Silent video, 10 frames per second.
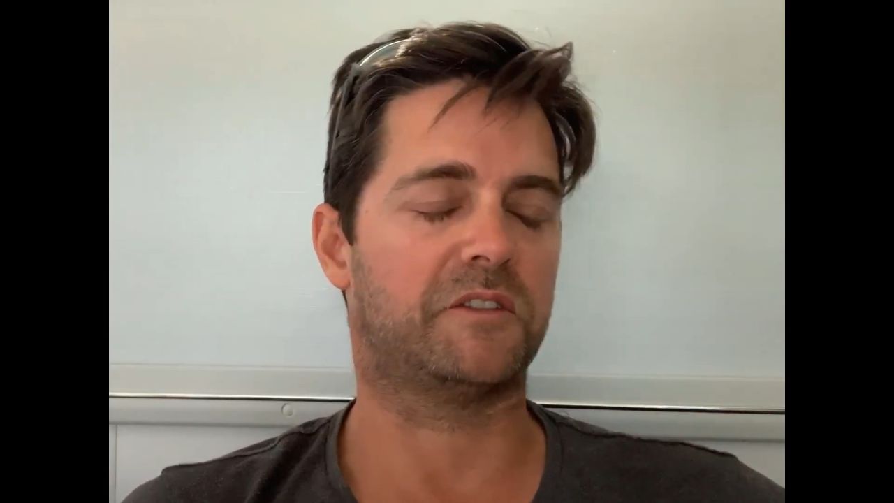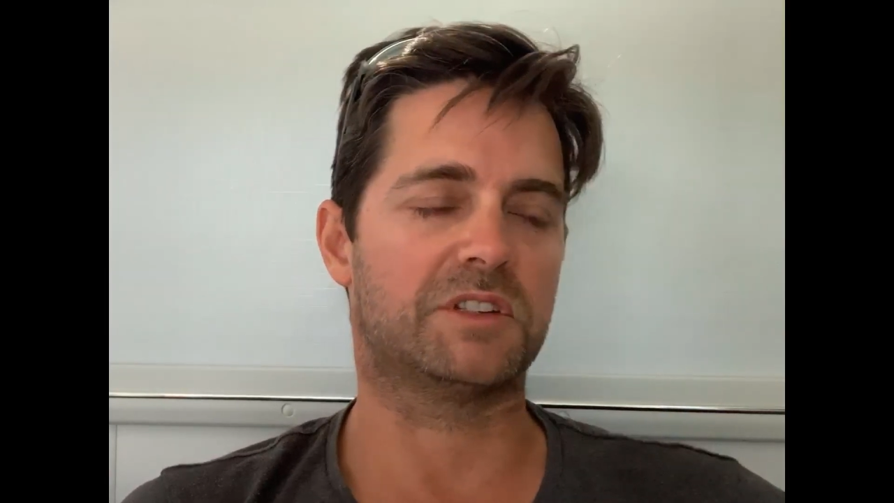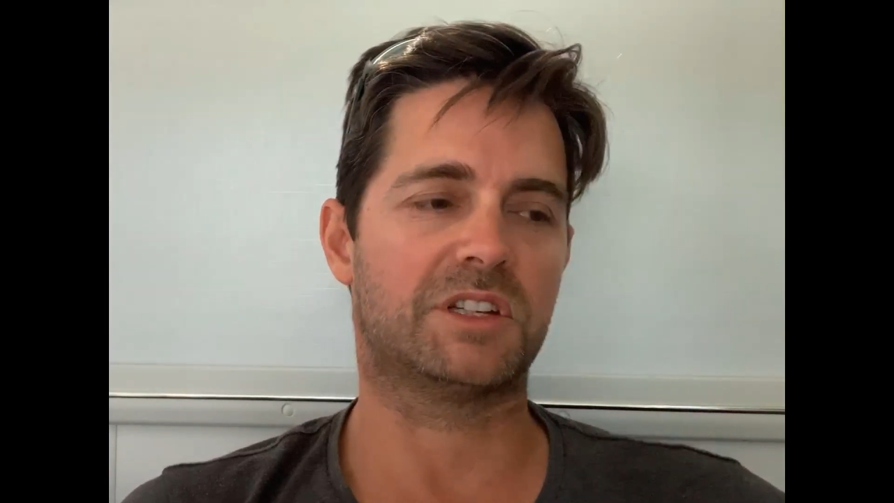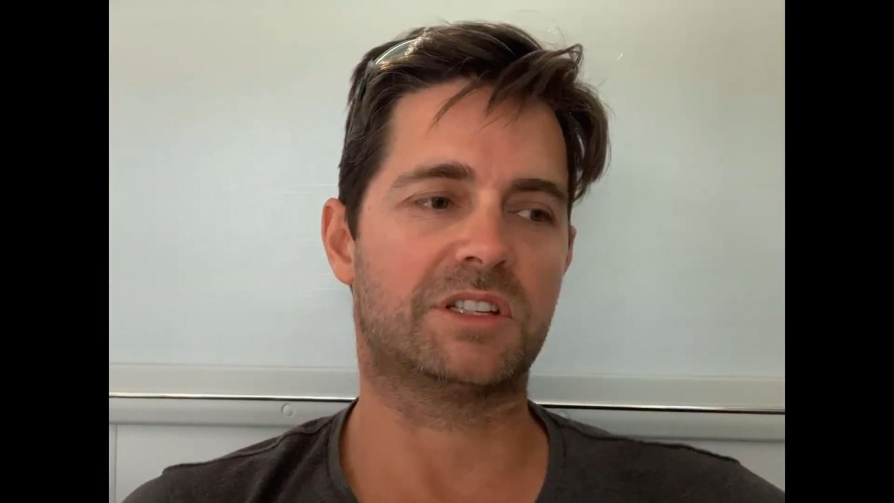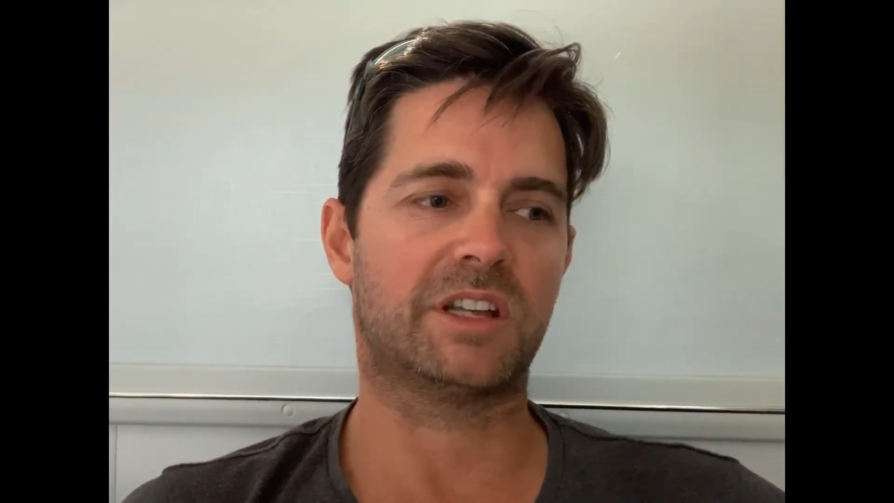if you
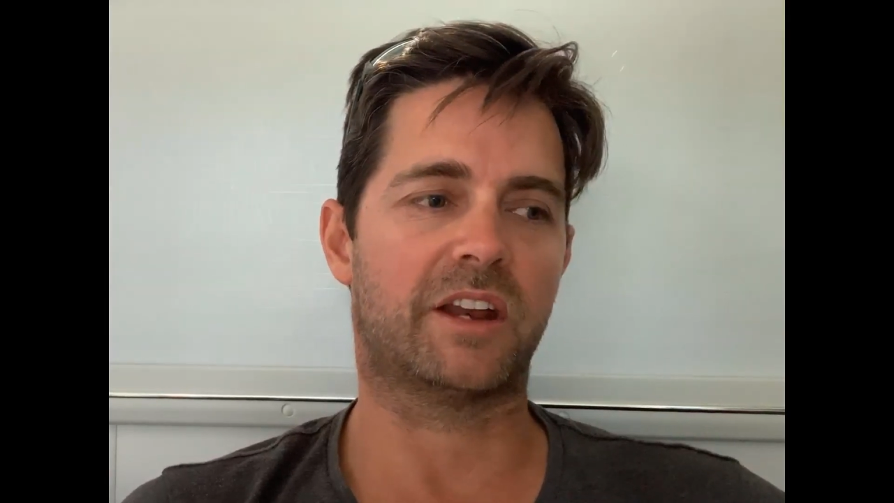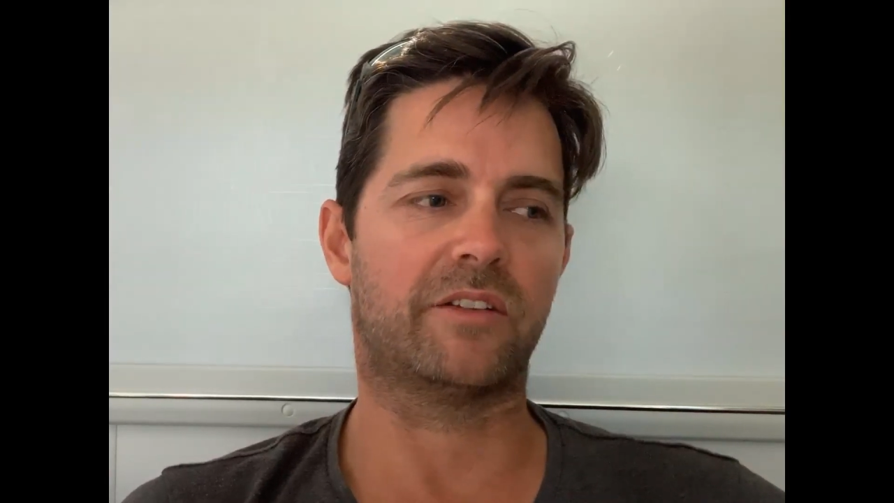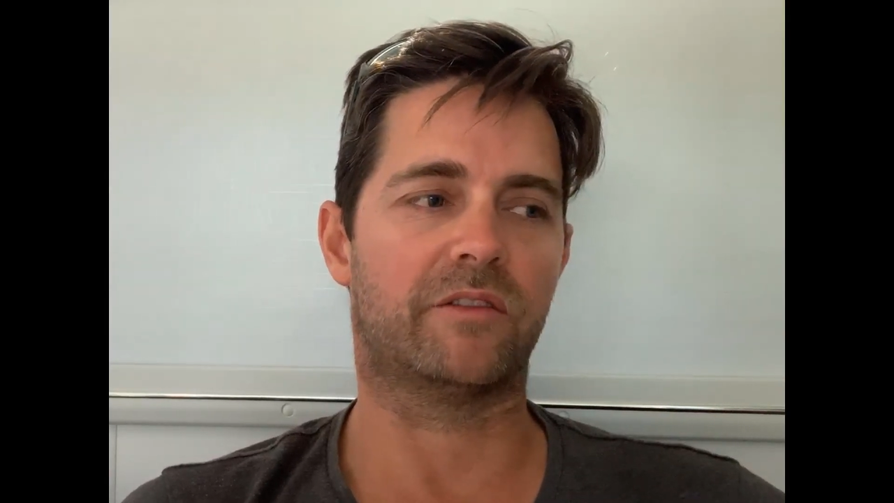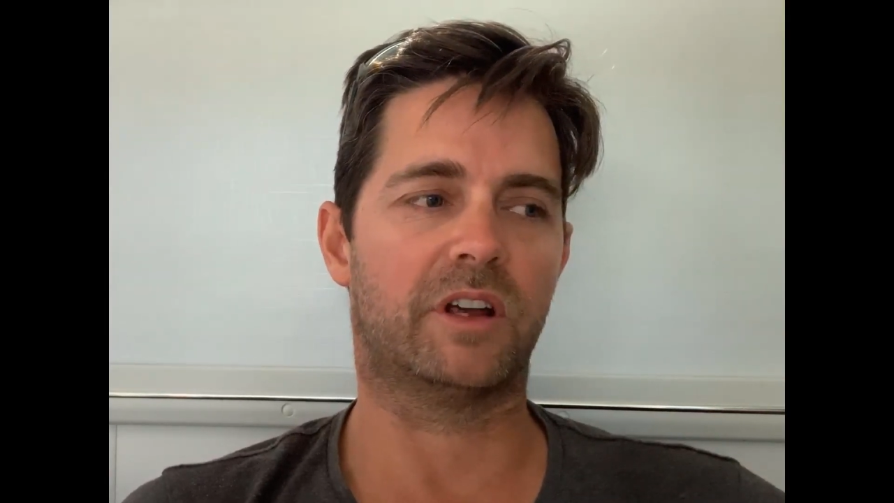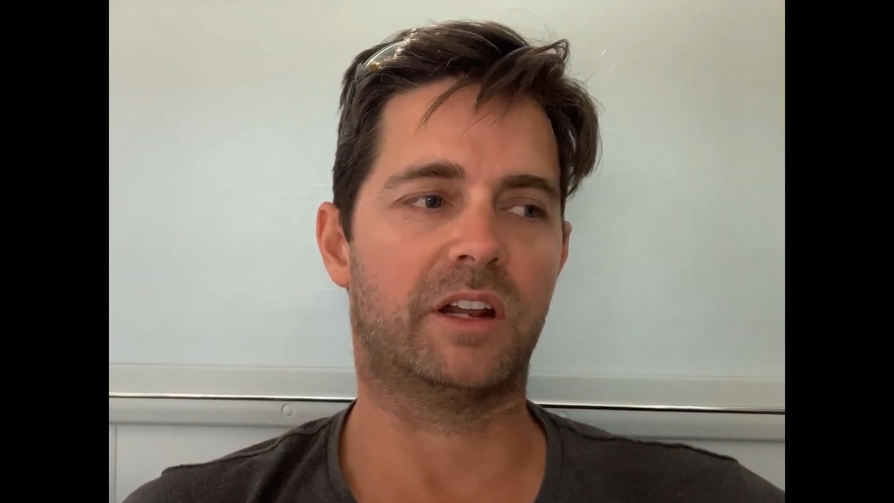sit down
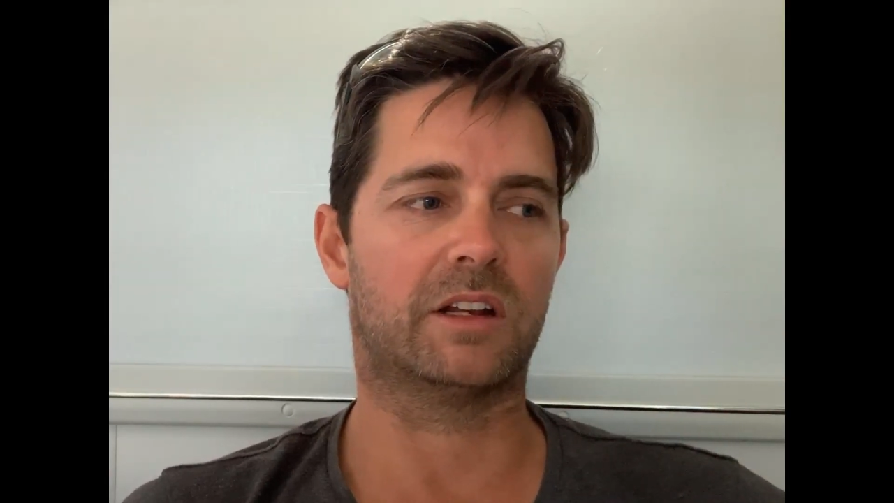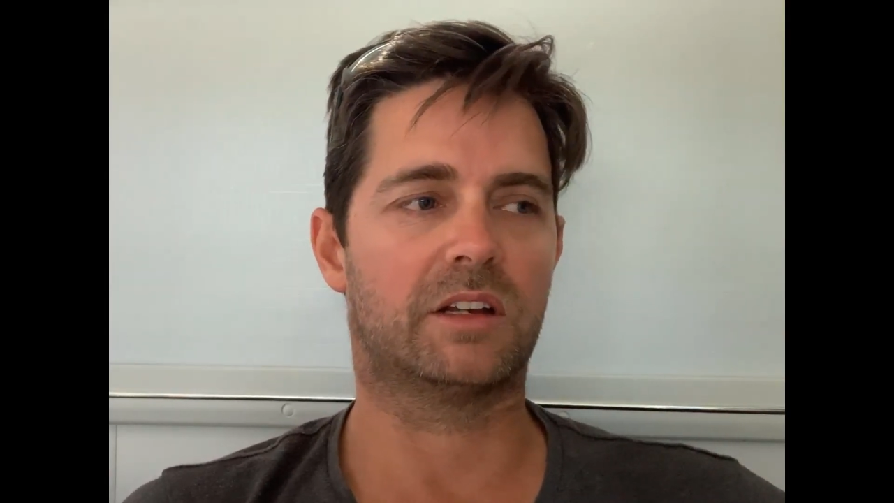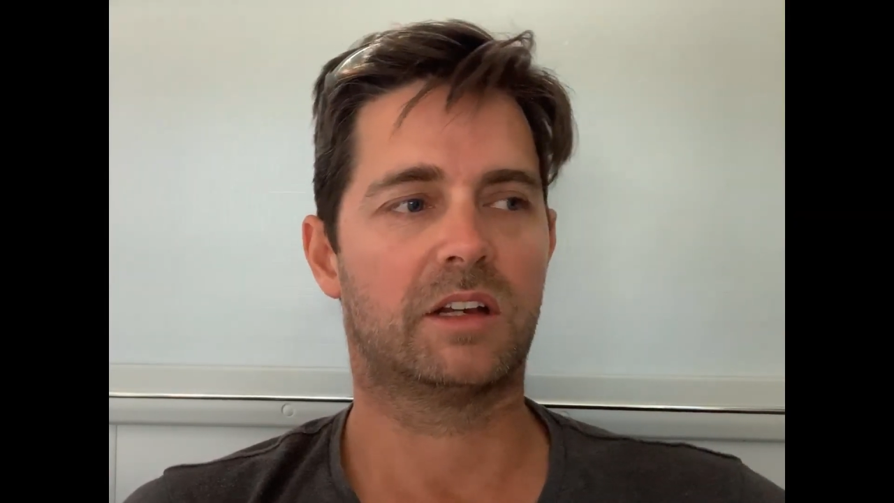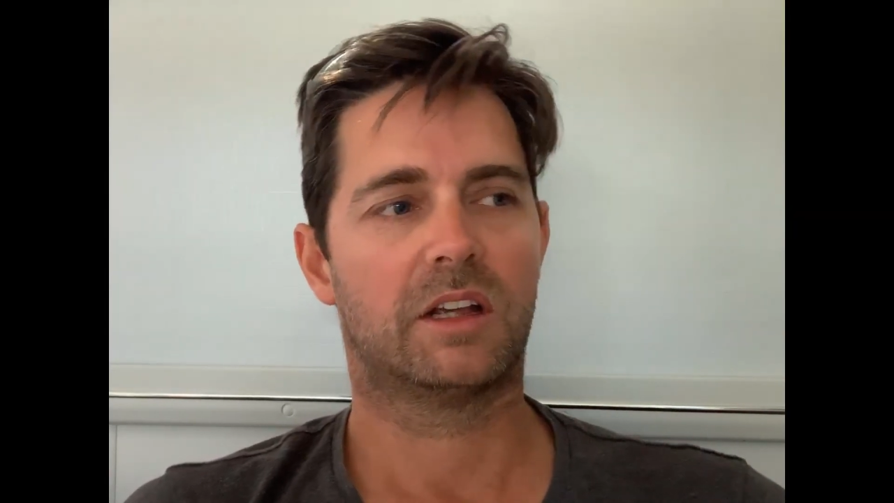and read it,